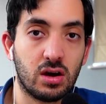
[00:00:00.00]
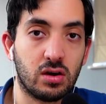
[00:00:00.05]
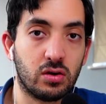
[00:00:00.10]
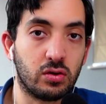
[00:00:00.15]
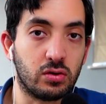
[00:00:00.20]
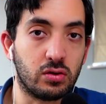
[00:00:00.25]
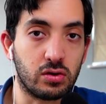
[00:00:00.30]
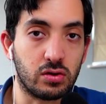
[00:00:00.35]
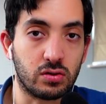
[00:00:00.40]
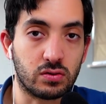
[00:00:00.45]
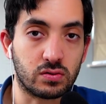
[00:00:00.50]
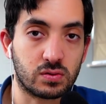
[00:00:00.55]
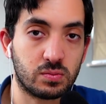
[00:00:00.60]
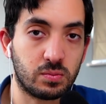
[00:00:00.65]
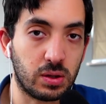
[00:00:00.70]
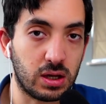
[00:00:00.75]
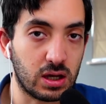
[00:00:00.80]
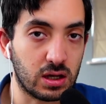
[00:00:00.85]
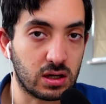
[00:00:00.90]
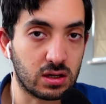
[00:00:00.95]
or your
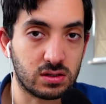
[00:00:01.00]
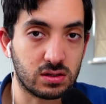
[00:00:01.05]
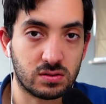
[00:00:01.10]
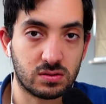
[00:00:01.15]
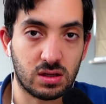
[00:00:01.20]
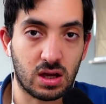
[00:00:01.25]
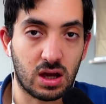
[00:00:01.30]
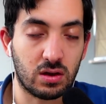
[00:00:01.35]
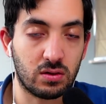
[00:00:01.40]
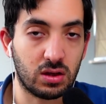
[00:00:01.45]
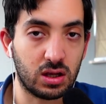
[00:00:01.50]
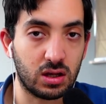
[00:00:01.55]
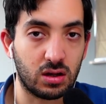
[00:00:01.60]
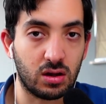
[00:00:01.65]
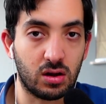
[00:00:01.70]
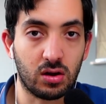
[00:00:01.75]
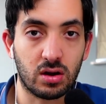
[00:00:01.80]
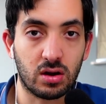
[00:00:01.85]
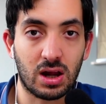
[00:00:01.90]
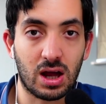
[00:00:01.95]
speakers sounding
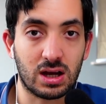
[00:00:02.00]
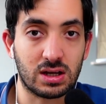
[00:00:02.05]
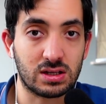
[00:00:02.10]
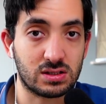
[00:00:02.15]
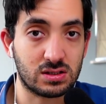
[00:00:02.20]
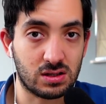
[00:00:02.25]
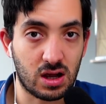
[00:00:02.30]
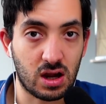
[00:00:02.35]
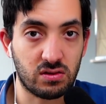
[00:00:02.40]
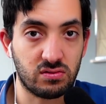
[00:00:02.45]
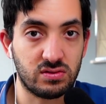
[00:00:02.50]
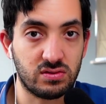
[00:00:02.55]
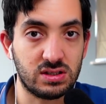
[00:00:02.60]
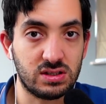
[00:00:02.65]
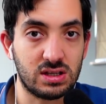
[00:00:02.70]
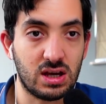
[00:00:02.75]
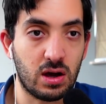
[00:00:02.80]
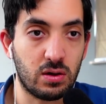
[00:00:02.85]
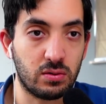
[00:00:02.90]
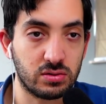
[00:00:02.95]
like a siren
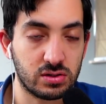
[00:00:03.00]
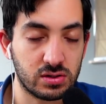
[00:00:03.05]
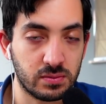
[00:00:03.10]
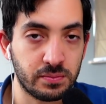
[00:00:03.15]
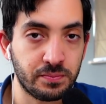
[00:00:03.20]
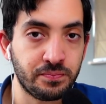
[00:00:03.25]
sound.